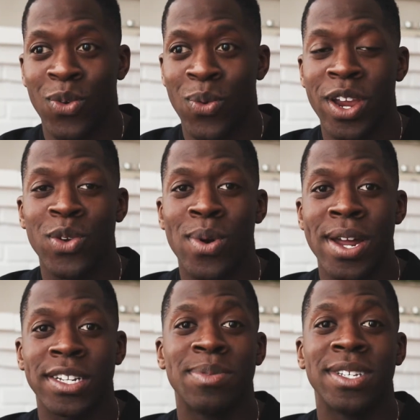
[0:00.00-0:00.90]
where you
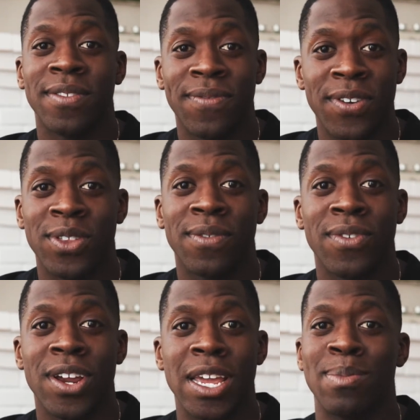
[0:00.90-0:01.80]
want it to be to fill the
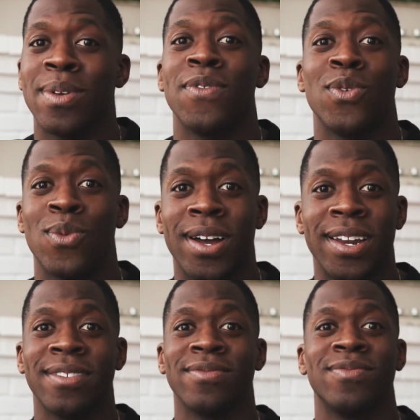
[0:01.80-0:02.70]
frame. If you
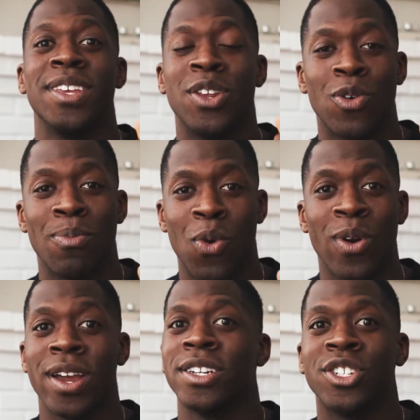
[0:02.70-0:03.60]
want it
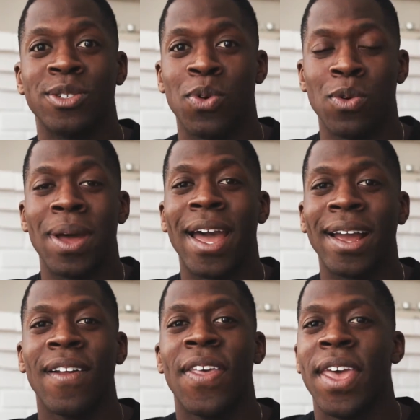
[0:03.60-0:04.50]
more in, just pull back.
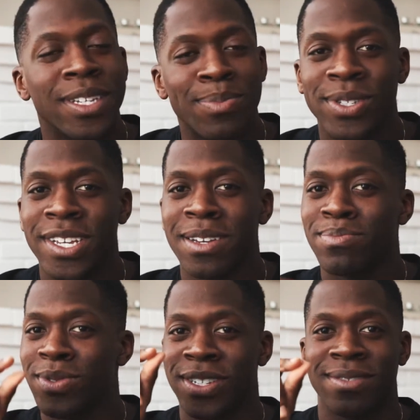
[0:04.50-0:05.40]
Simple
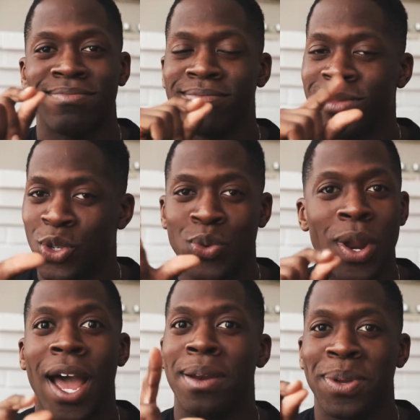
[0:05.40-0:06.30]
tip, just do
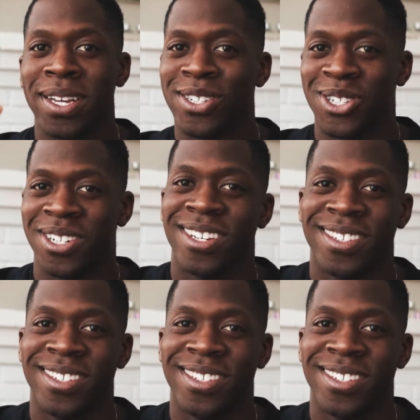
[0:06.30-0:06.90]
not pinch.